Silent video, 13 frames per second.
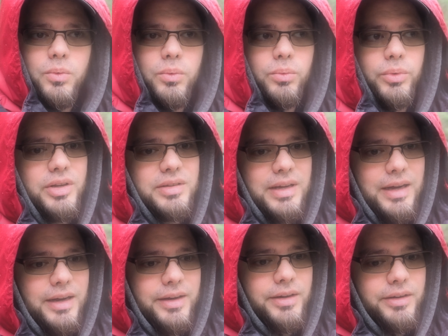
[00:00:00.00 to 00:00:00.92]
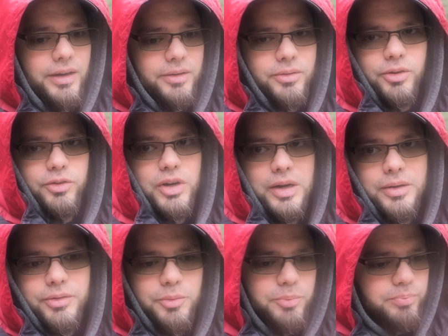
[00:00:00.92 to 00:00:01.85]
we just got here. I don't know, you
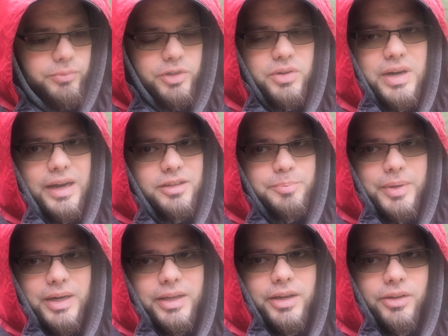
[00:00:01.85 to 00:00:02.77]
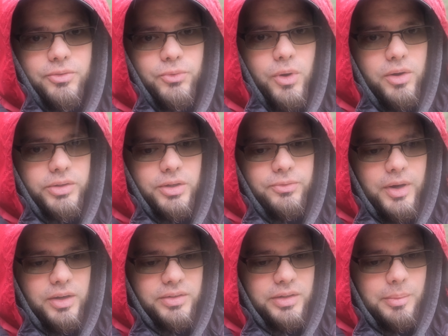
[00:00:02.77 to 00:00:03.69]
guys could probably hear the
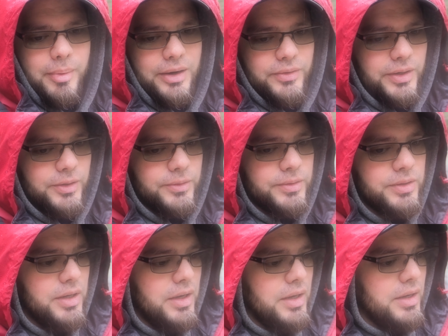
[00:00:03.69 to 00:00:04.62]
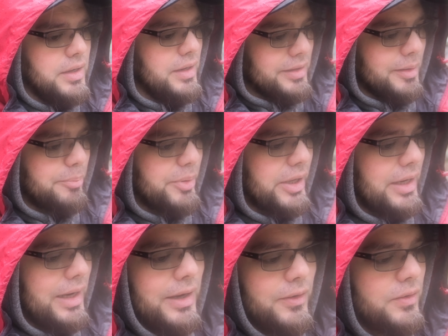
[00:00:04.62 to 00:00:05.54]
falls in the background. They're pretty
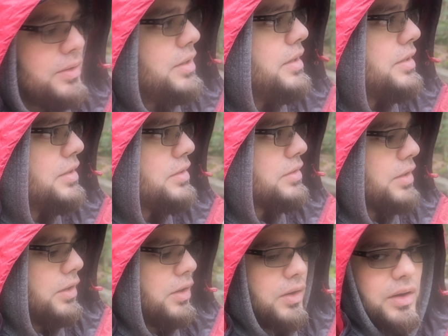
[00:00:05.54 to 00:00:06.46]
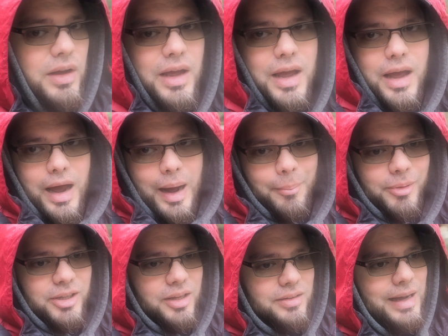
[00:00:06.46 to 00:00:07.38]
loud. So I'm
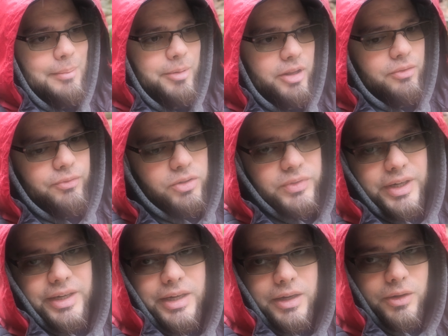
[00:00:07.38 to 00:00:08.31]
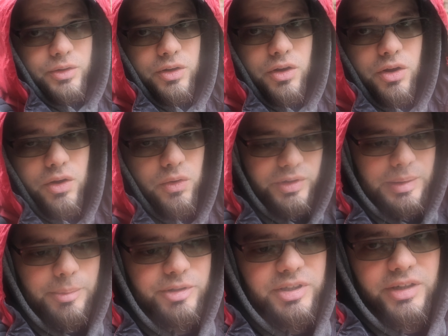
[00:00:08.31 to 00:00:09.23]
on the top of the falls right now, which
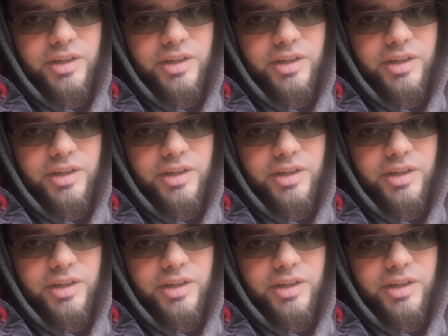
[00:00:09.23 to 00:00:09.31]
I'm gonna turn the